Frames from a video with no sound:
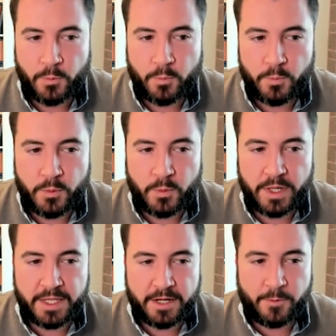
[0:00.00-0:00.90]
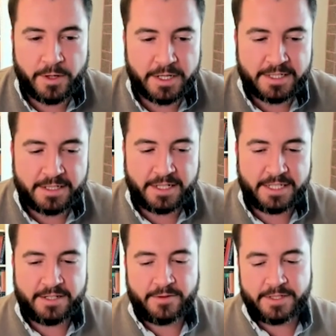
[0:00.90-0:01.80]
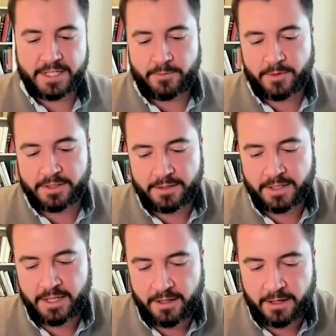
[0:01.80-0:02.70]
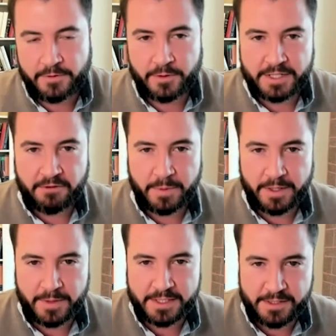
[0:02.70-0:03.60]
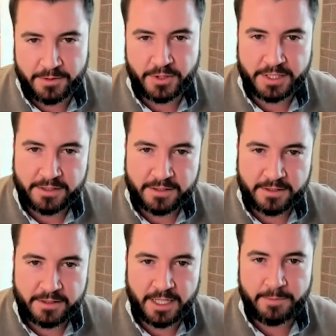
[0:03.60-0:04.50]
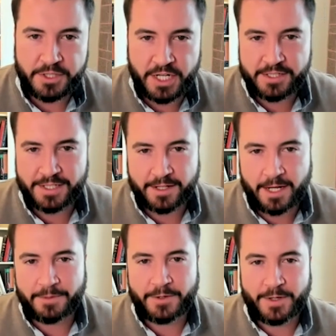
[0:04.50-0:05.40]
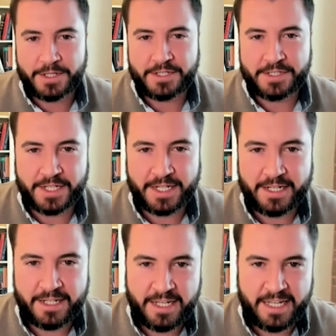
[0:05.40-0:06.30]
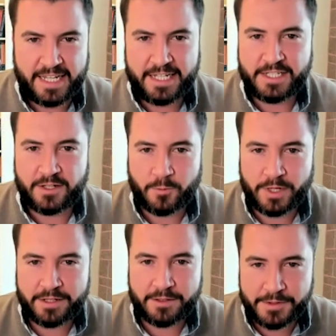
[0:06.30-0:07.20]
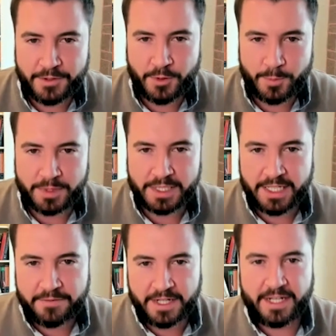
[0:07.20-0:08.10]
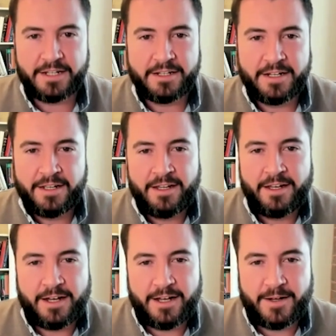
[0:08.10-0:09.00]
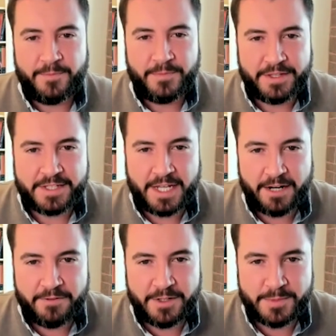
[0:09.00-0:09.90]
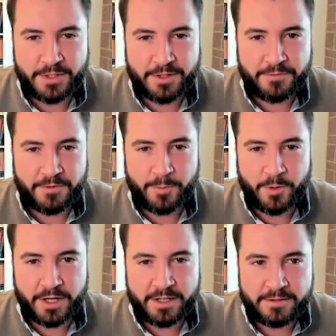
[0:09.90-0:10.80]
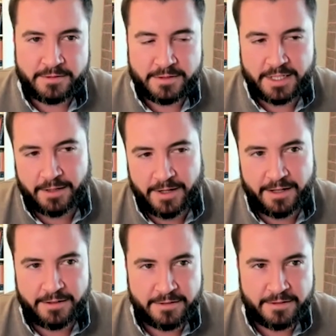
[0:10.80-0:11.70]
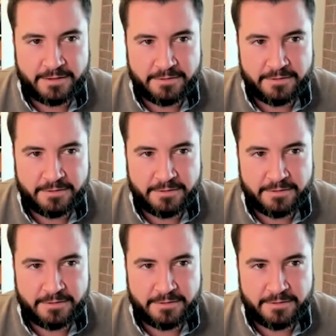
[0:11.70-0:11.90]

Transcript: the, the way that it works is that it's always like, well, of course, everybody wants to address climate change. And the common question is like, is it real? Do you believe in it? Um, it's kind of an absurd framework. Like, wow,